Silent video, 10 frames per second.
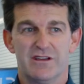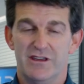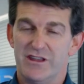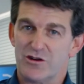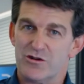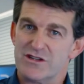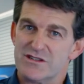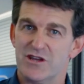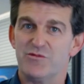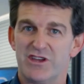IDEKO at the
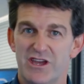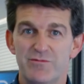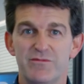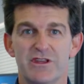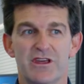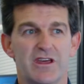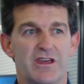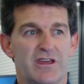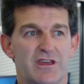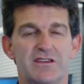same time
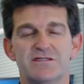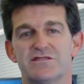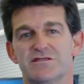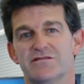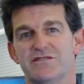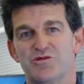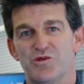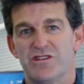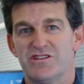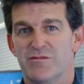is a center
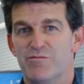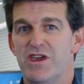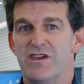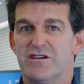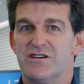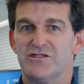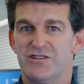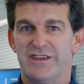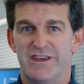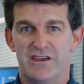within the
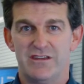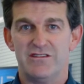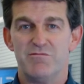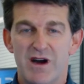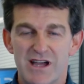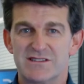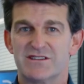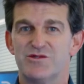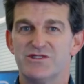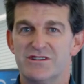BRTA, the
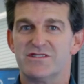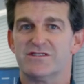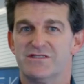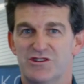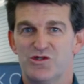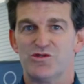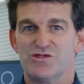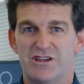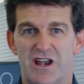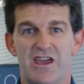Basque Research and
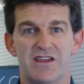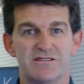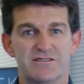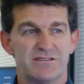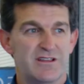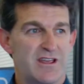Technology Alliance.